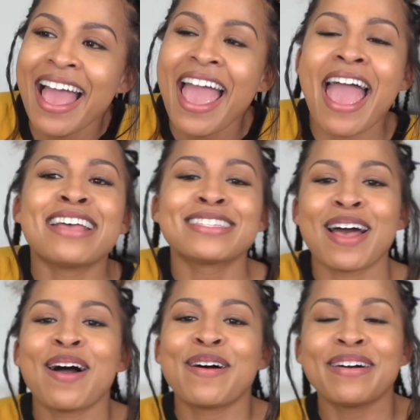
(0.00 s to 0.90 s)
And
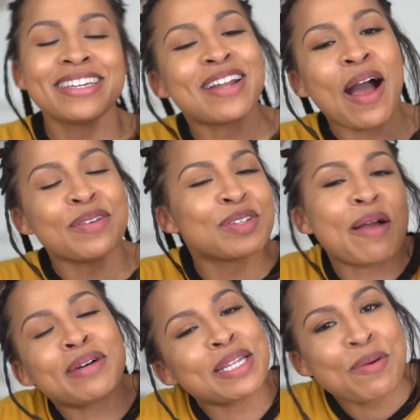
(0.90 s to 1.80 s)
so, you know, I would
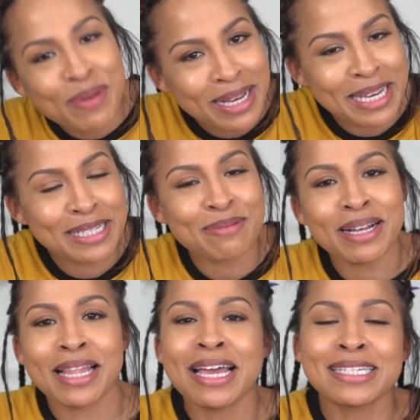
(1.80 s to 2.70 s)
drive my little bucket to my
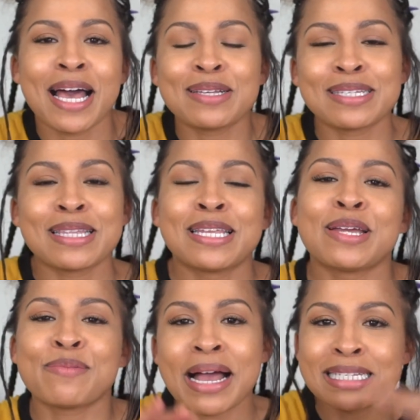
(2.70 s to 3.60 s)
clients' houses in the
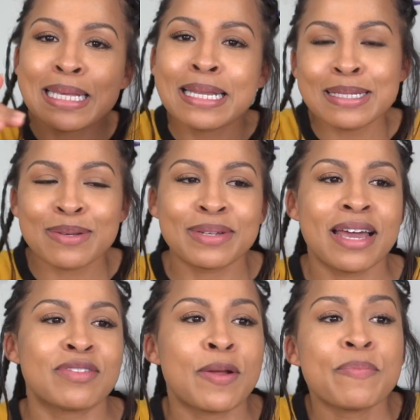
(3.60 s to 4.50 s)
nearby cities or
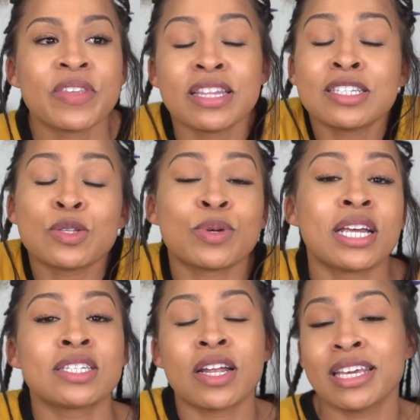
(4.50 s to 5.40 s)
whatever. This is when
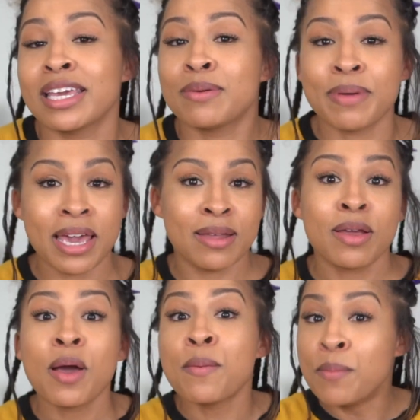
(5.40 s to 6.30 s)
I started getting paid
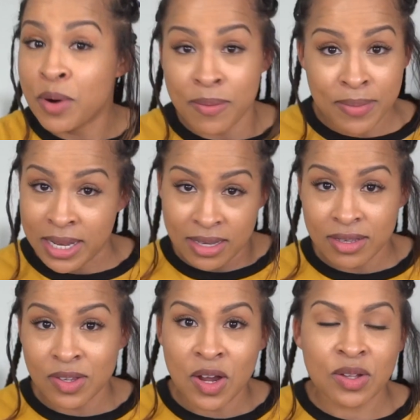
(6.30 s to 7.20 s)
more money,
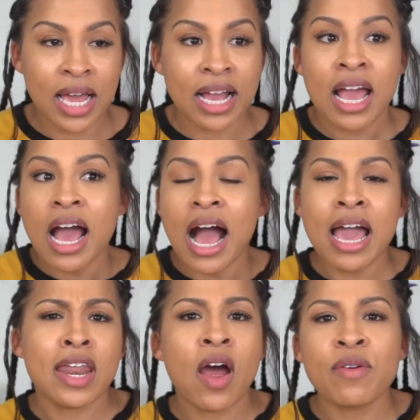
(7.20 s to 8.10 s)
you know, like I
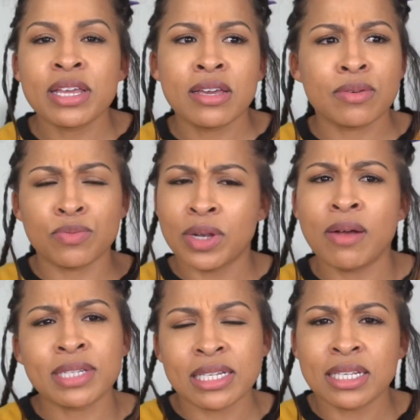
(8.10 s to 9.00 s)
had already, when I
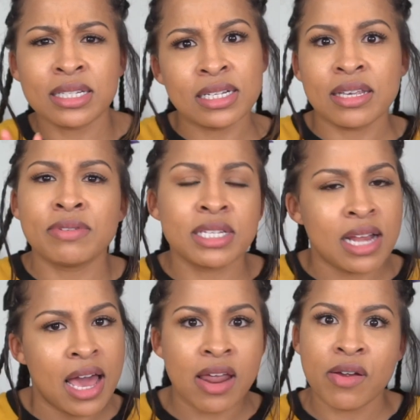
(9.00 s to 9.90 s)
was like 16, 17,
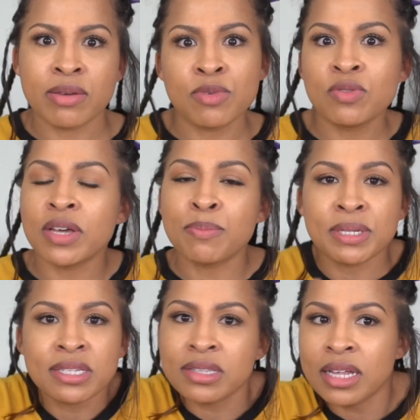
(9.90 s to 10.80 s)
I had already moved up
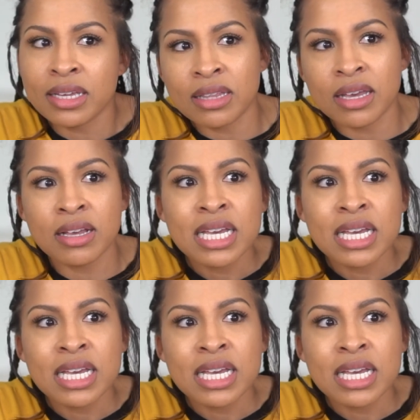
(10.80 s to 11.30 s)
into like the